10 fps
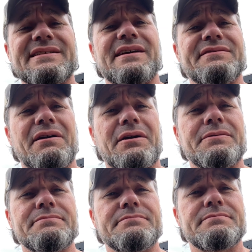got dark.
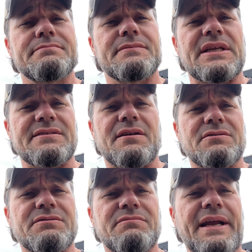It
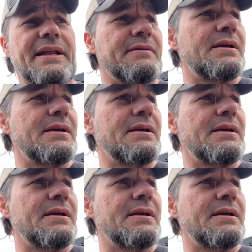starts raining.